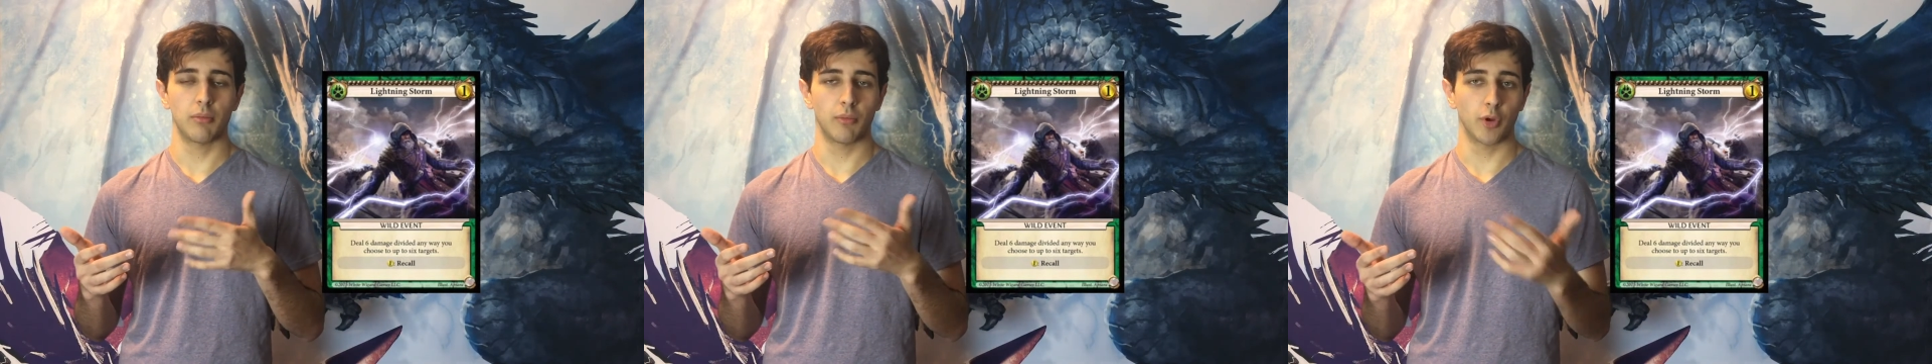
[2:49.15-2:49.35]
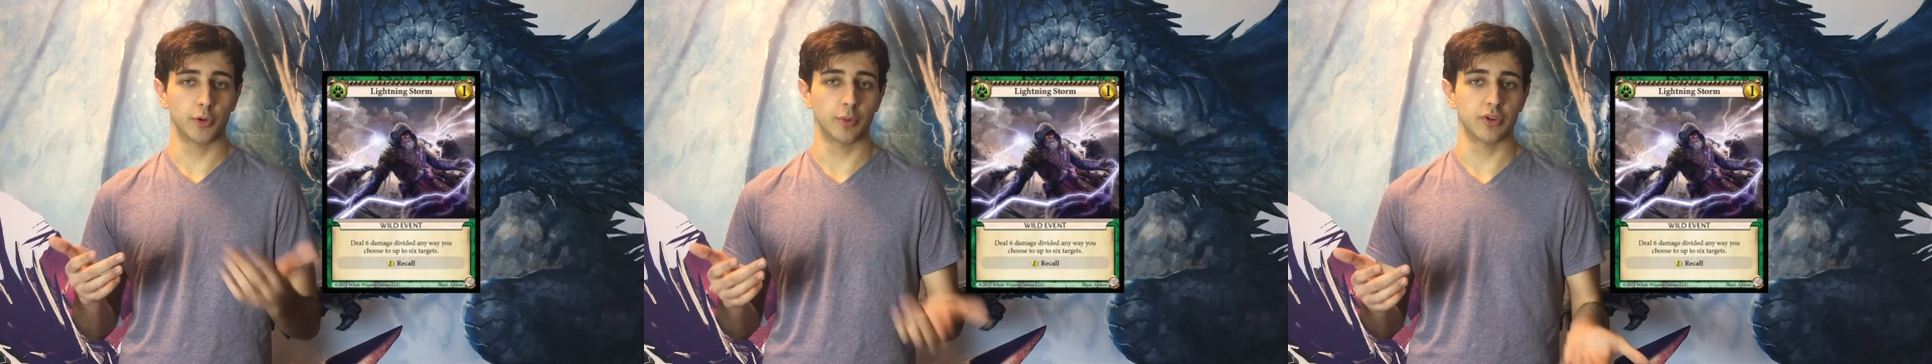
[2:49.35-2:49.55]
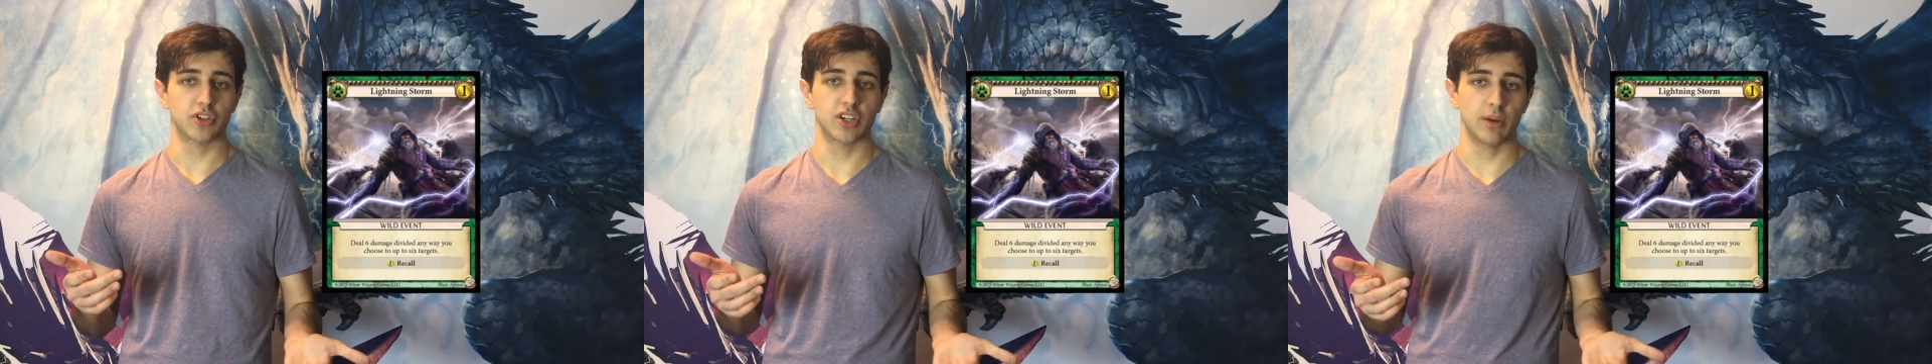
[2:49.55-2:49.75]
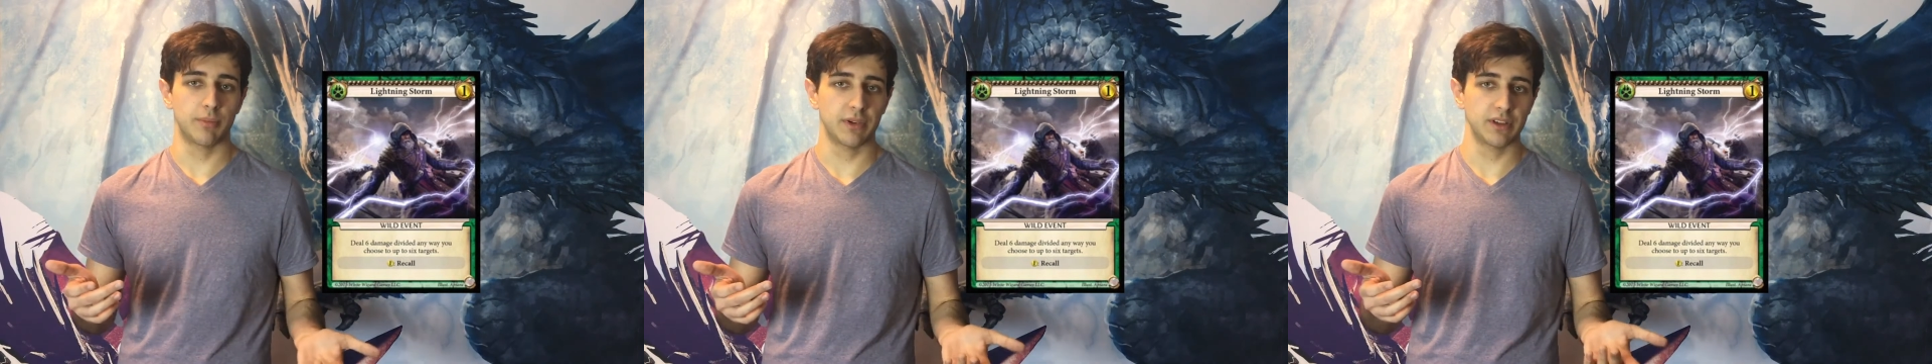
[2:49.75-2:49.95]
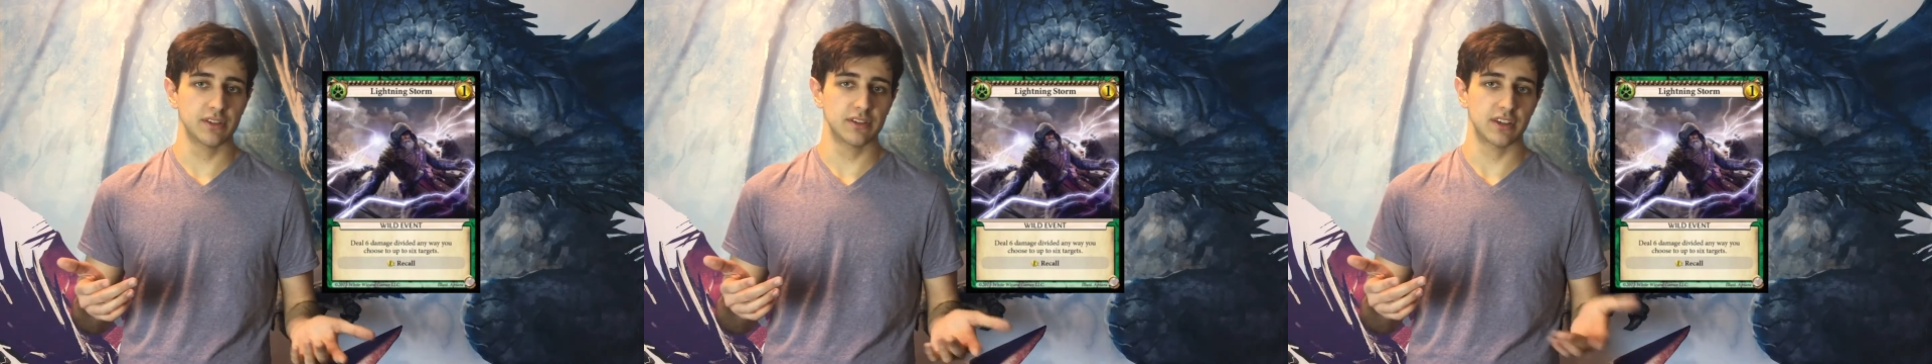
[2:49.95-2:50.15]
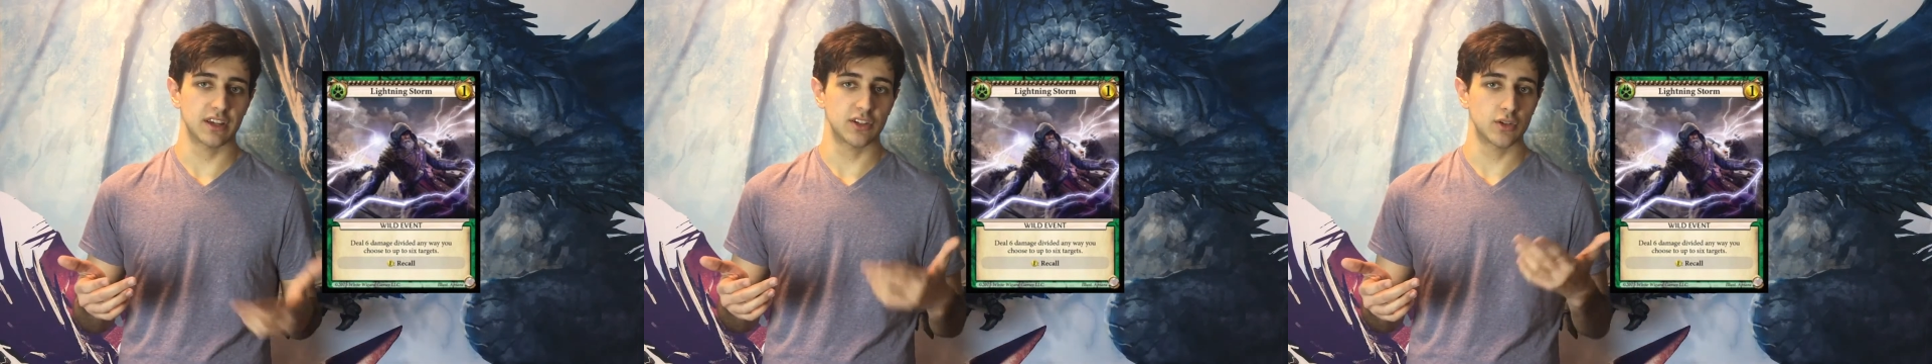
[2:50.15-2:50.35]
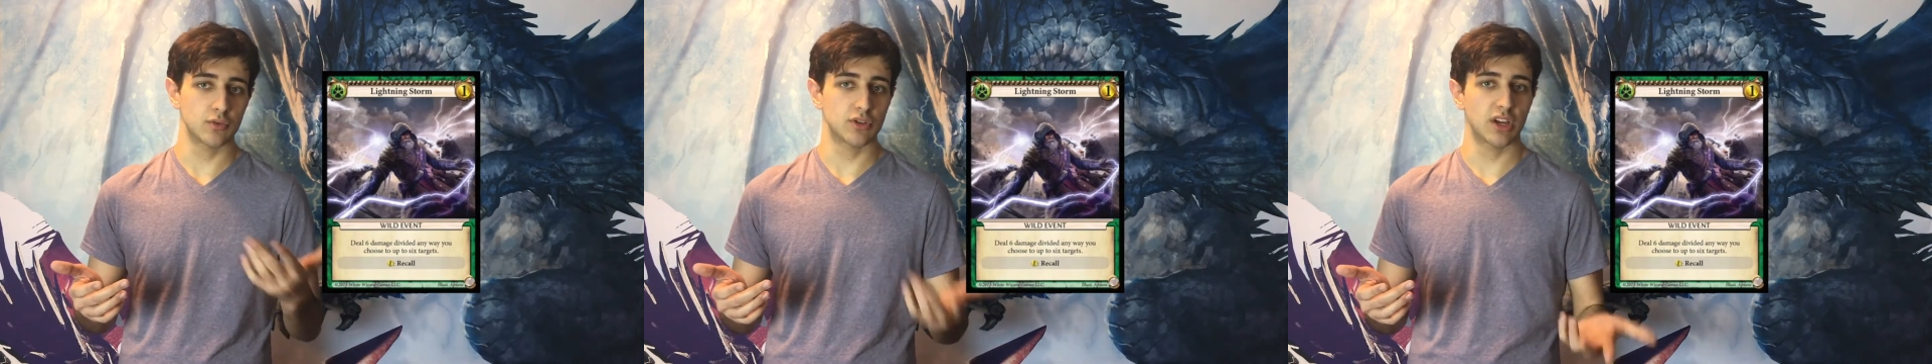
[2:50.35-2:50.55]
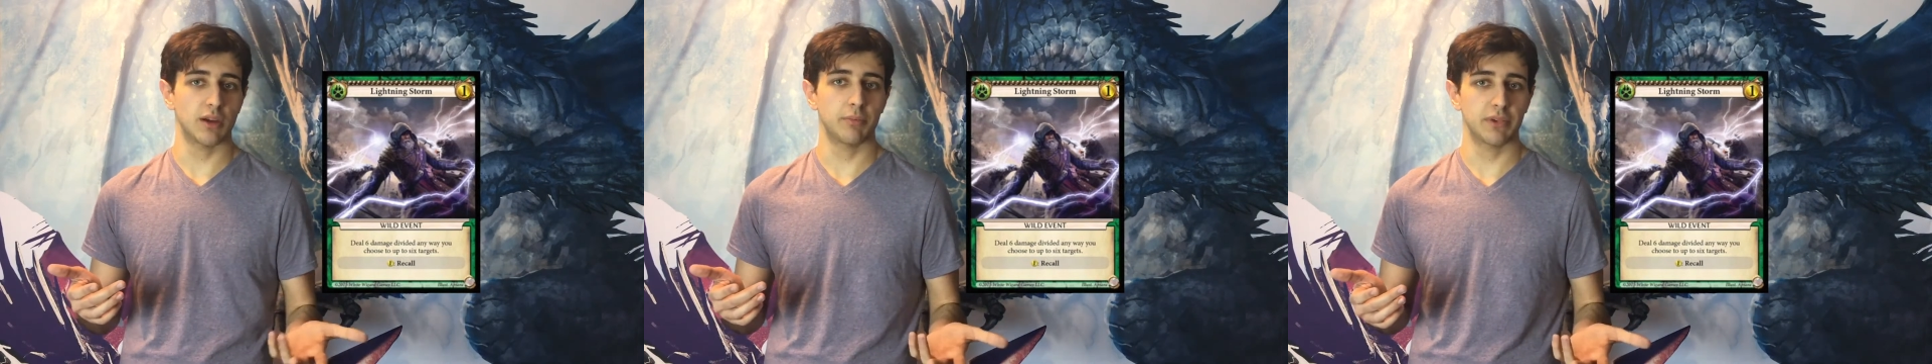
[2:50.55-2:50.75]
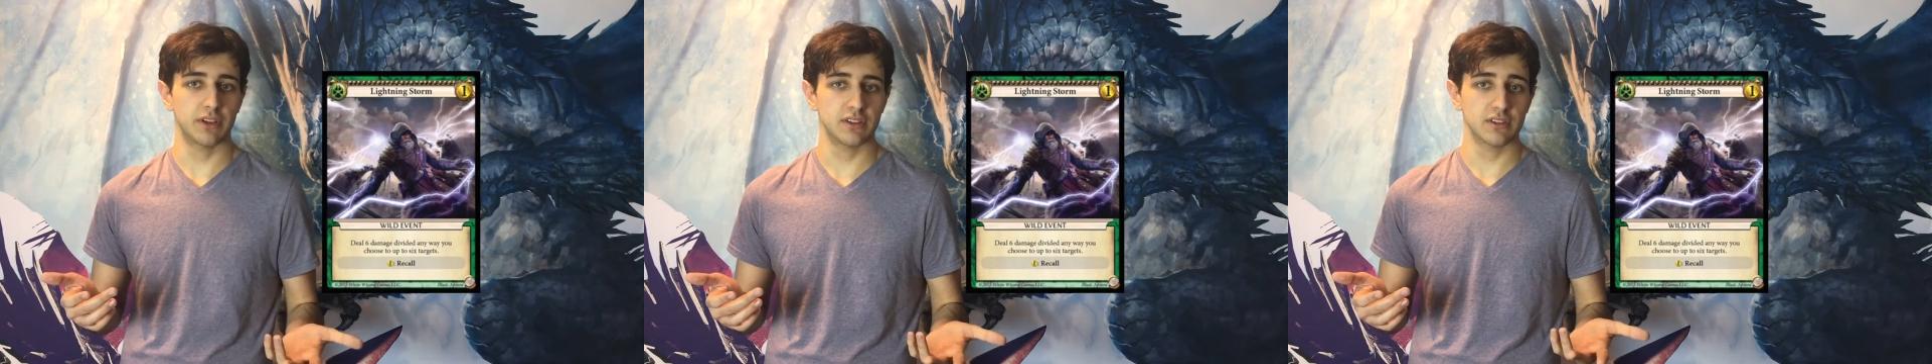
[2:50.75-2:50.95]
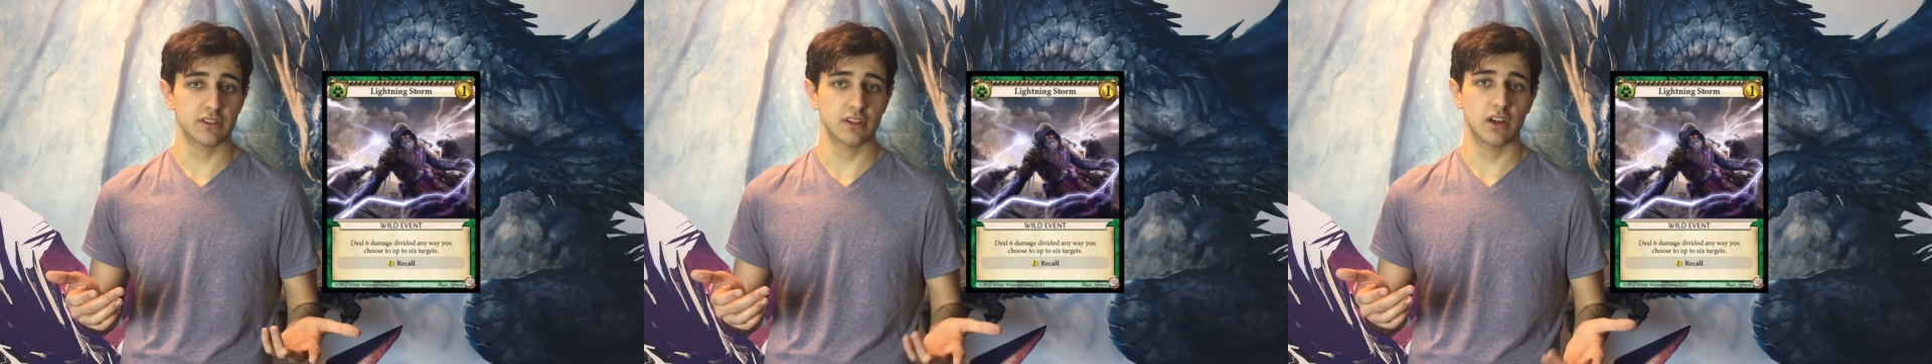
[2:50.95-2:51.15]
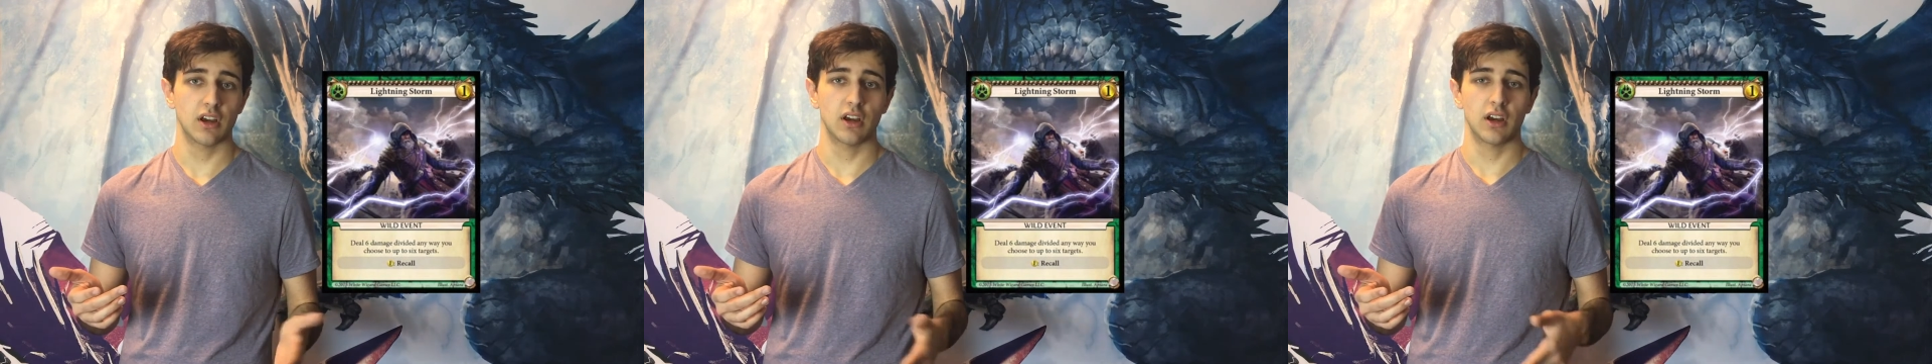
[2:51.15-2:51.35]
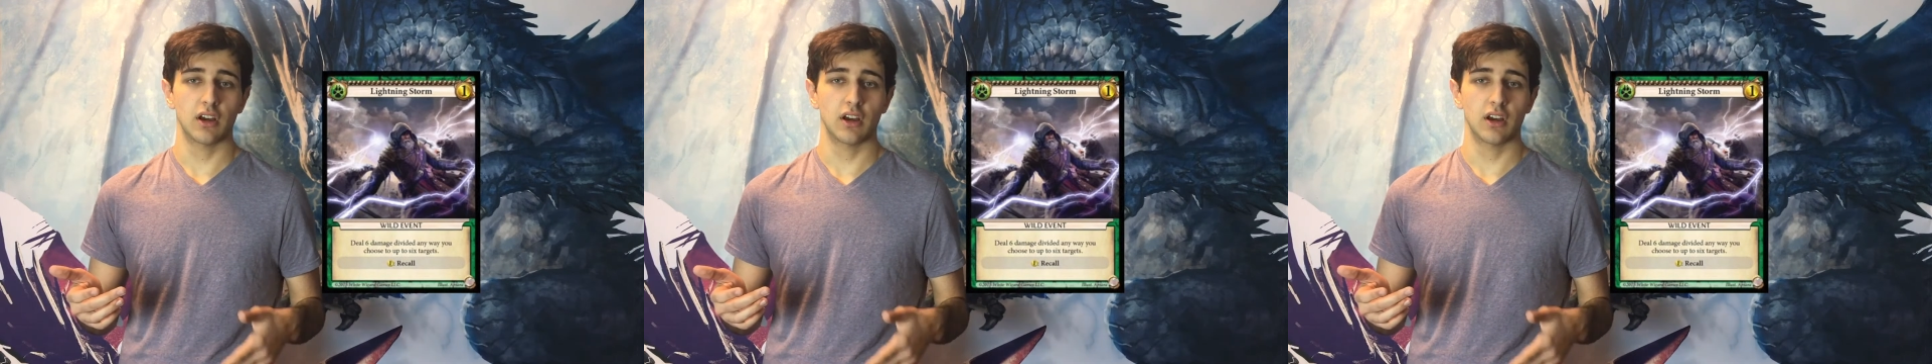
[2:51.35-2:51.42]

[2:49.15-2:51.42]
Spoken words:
multiple champions, say 2 champions,